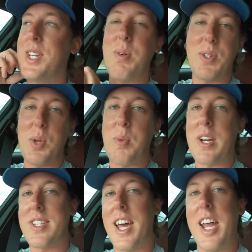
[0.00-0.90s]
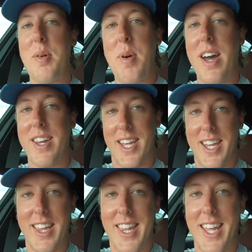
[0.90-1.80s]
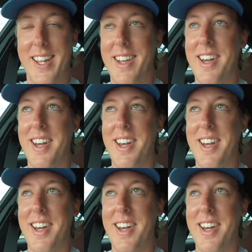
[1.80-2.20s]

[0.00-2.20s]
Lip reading: She was super excited about it, and then